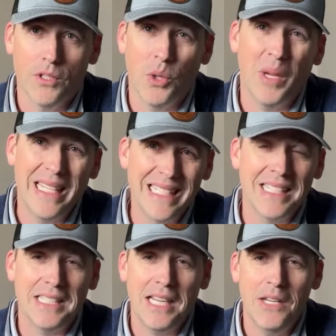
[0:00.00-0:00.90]
So is
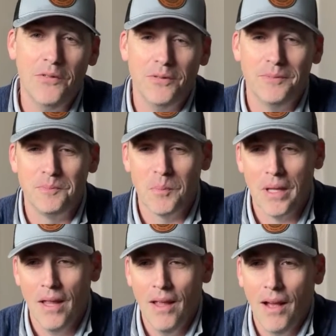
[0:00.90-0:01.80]
it safe?
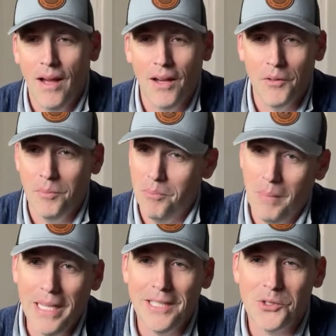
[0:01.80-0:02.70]

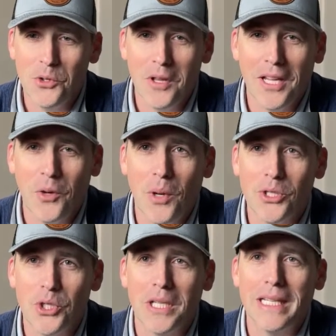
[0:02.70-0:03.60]
My answer to that
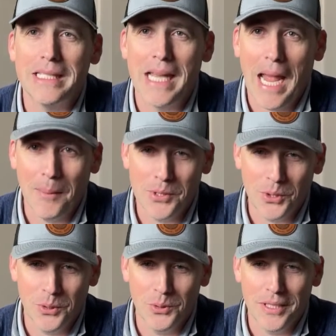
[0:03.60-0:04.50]
question is
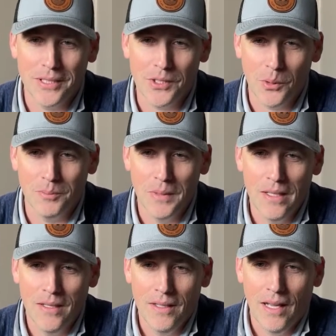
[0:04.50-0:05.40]
absolutely. So
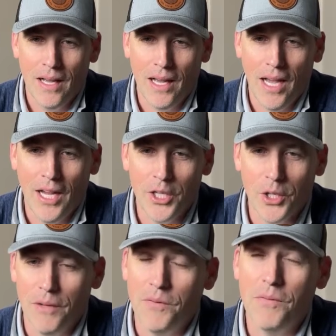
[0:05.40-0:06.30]

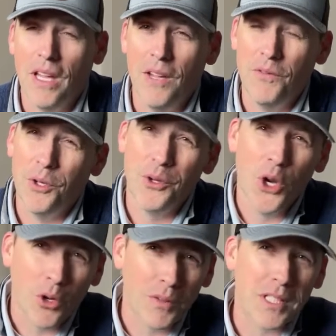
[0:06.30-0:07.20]
if you're
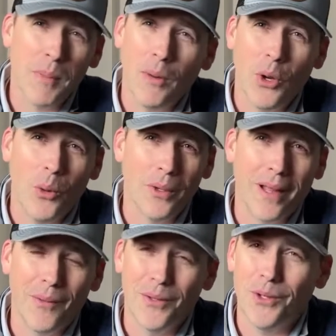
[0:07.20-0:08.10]
nervous about going
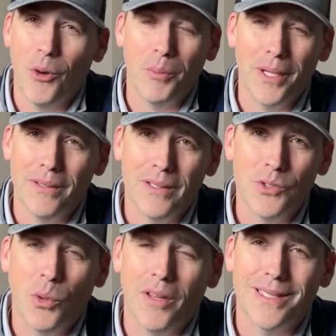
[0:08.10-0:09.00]
down there, don't be.
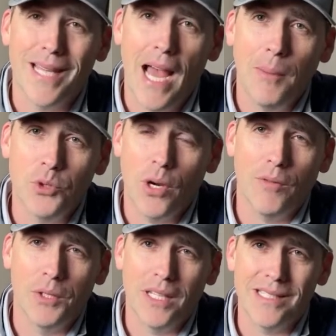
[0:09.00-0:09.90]
It's one of the top
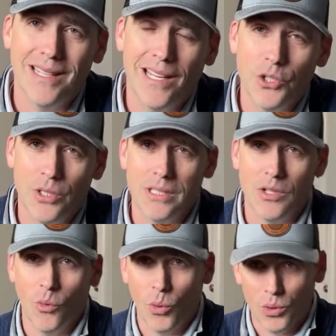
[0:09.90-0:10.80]
travel destinations in
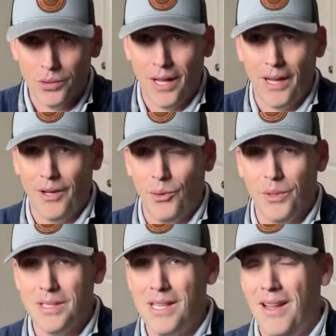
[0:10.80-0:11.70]
the world,
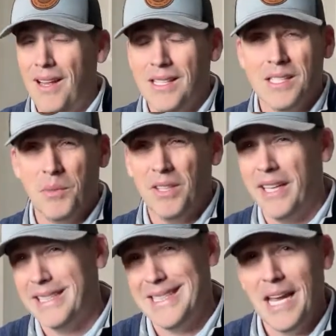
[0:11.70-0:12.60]
Cancun is. Something
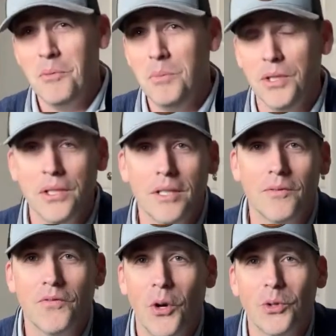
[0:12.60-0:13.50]
like 10 million
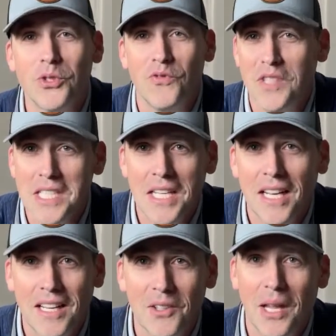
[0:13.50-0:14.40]
folks
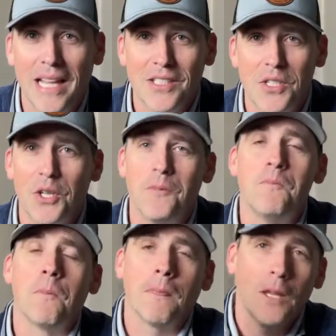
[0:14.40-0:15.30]
visited it last year.
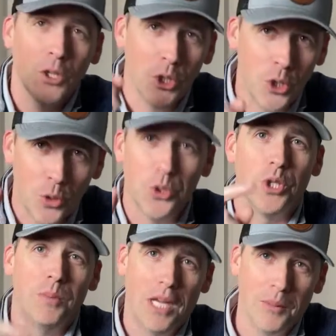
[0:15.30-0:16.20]
You
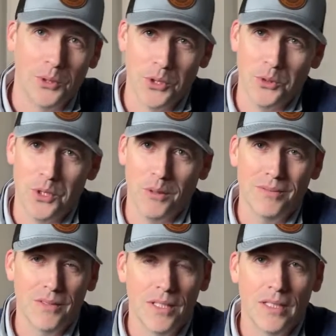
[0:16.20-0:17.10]
should be able to too.
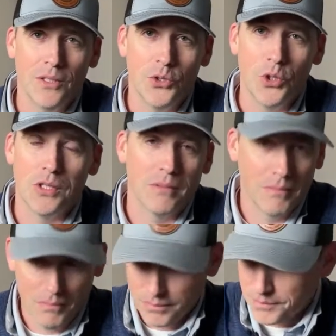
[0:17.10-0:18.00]
Just
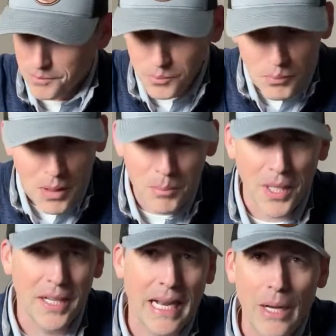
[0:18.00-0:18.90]

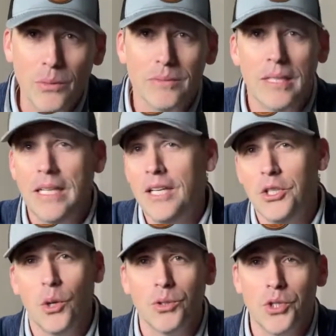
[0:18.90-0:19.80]
plan it out,
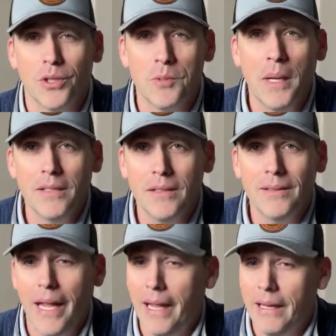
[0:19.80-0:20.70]
know what you're
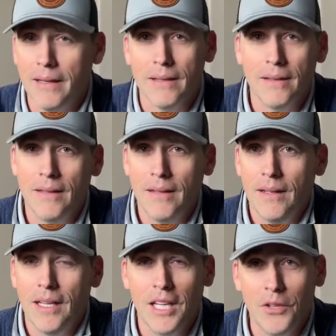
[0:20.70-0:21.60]
expecting, and
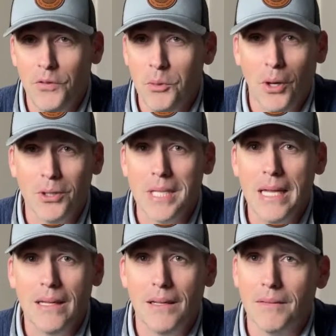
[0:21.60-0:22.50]
if you
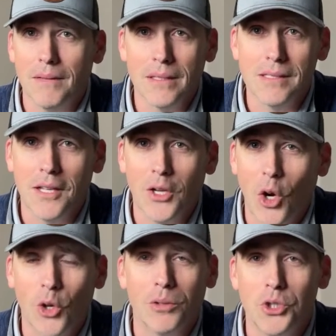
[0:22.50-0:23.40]
partake in things that
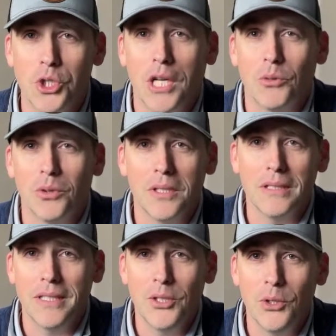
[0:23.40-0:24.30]
aren't generally
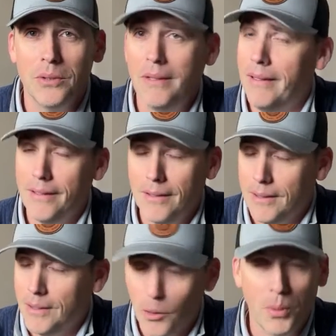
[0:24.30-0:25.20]
legal,
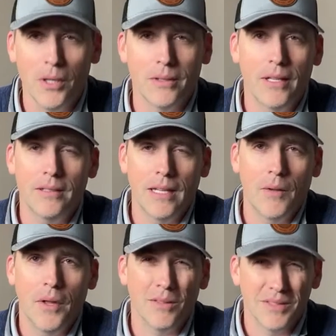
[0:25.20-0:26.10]
don't partake
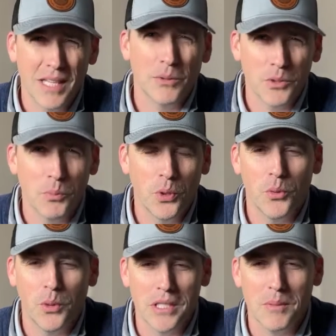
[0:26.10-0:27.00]
down there. Sounds pretty
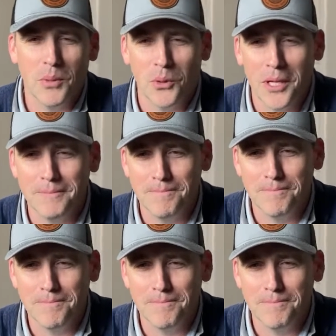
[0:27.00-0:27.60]
reasonable, right?